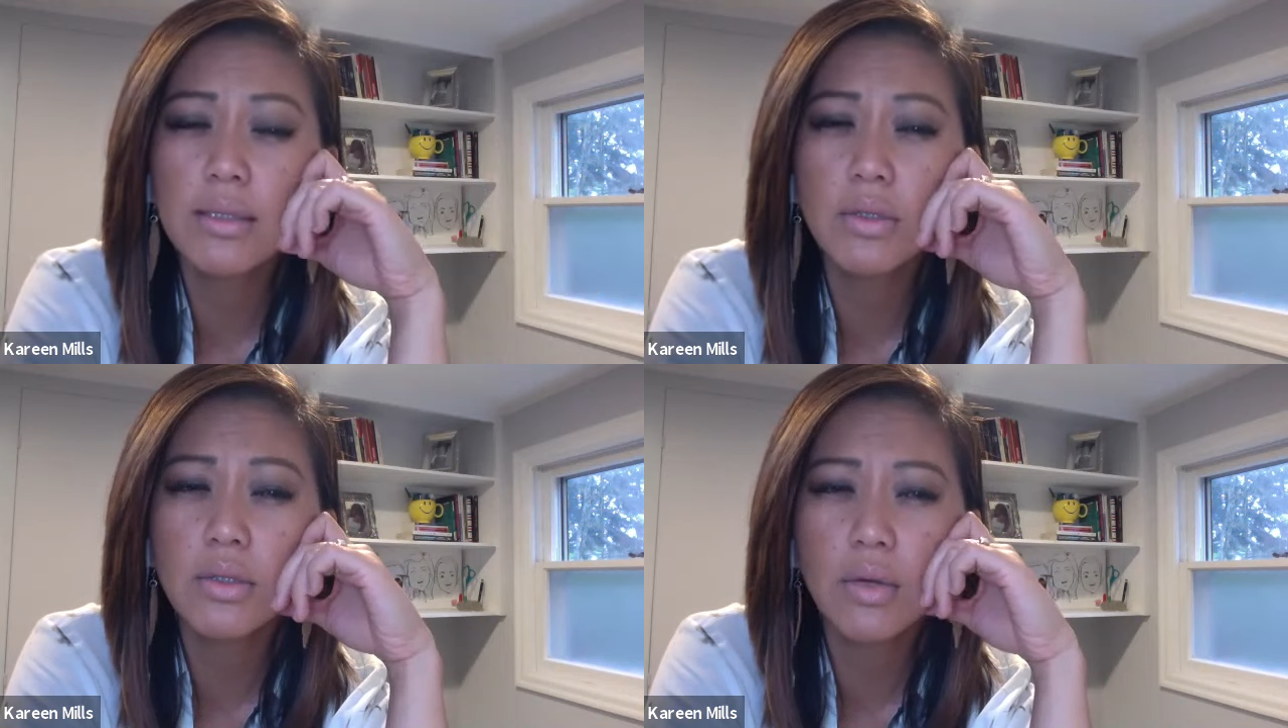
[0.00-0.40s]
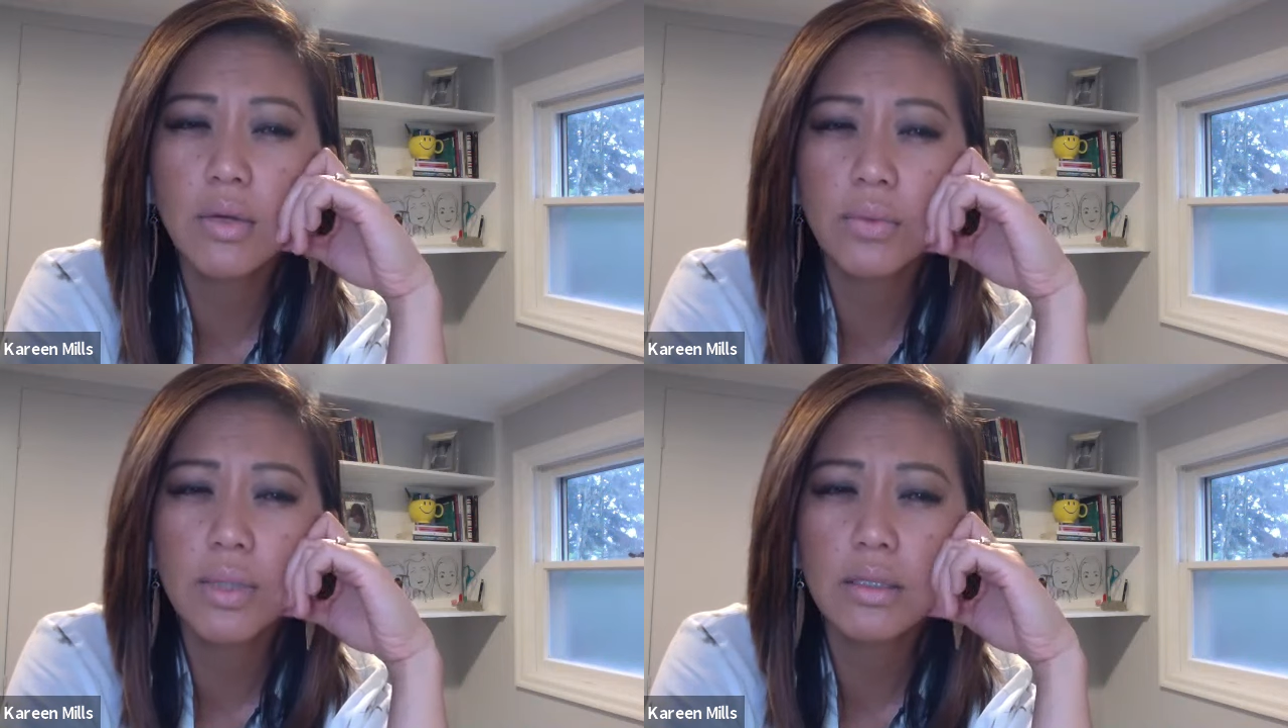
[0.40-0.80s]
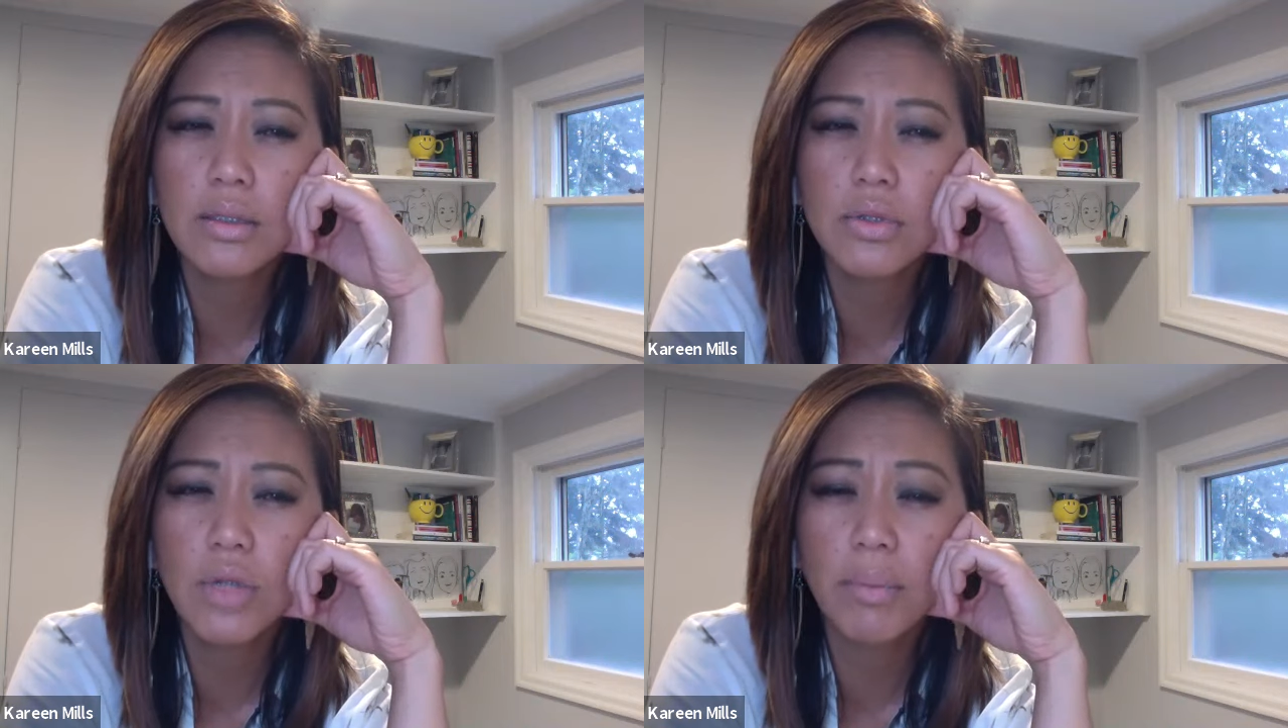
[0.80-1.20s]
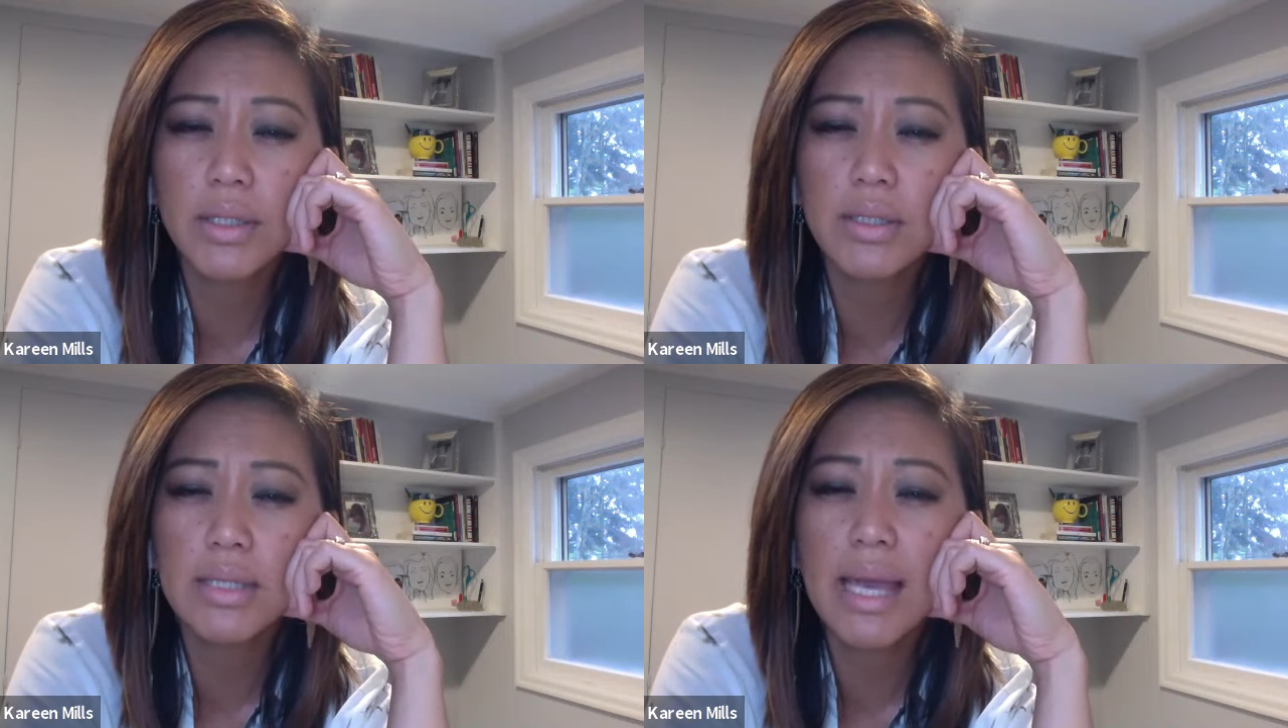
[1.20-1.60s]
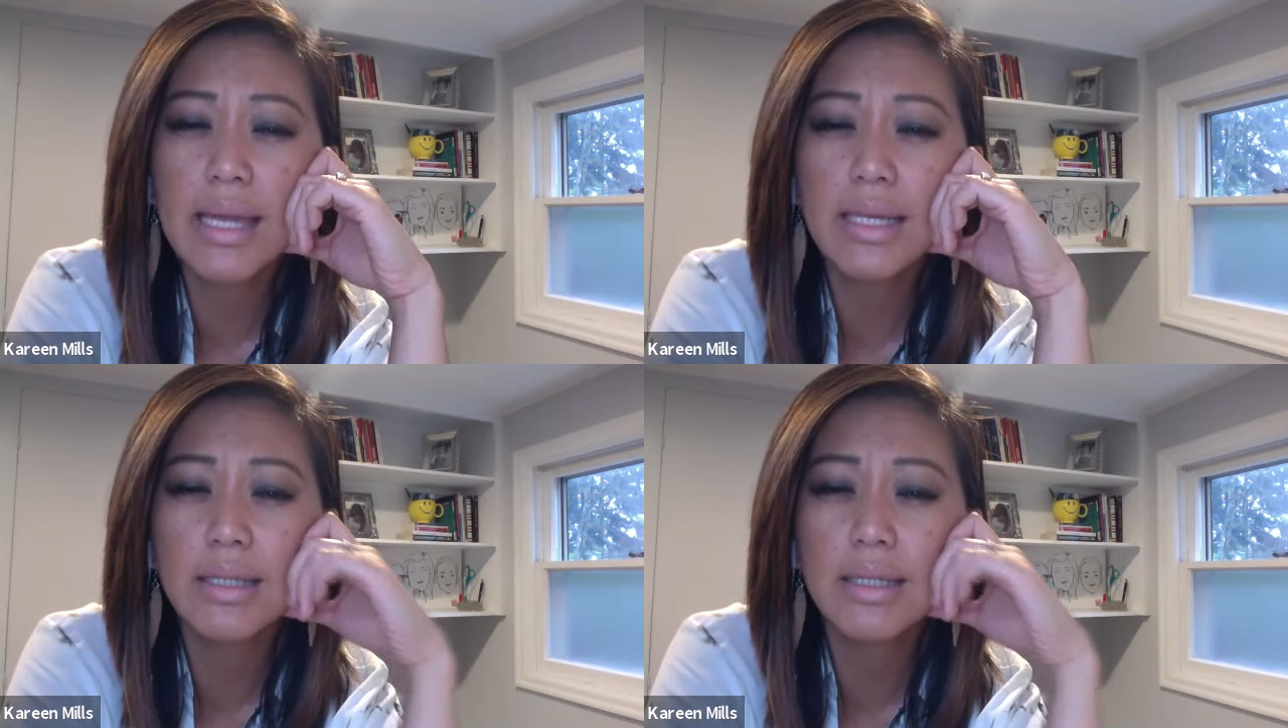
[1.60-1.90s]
So now we drop it to